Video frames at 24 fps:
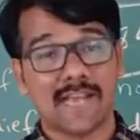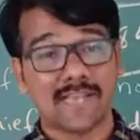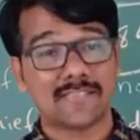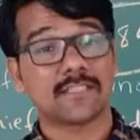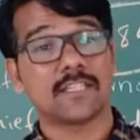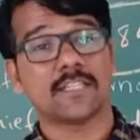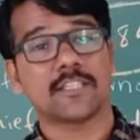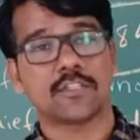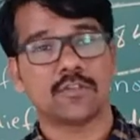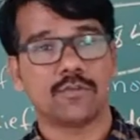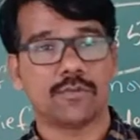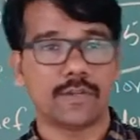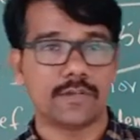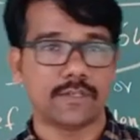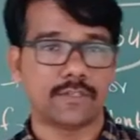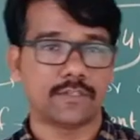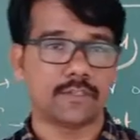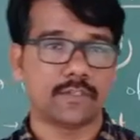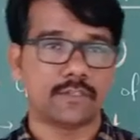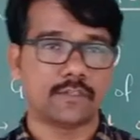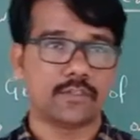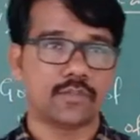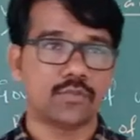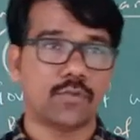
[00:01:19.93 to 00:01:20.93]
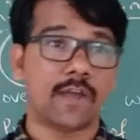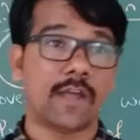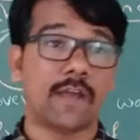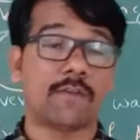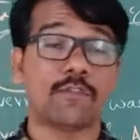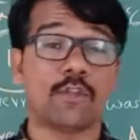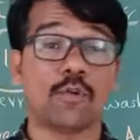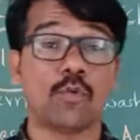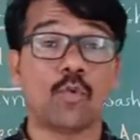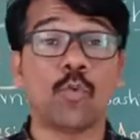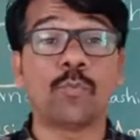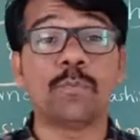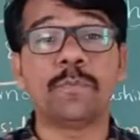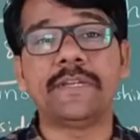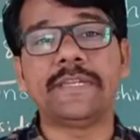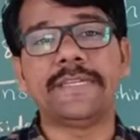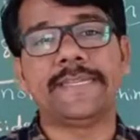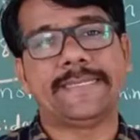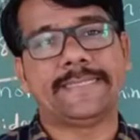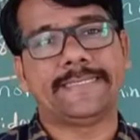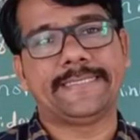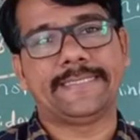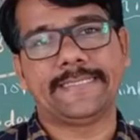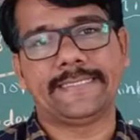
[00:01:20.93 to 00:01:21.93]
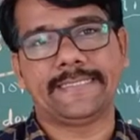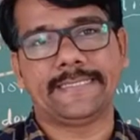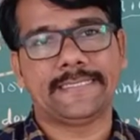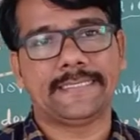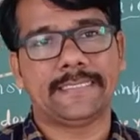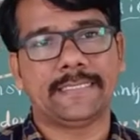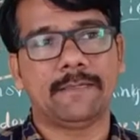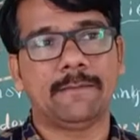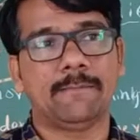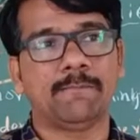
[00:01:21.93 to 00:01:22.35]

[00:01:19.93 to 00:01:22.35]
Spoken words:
ask the students to have their opinions,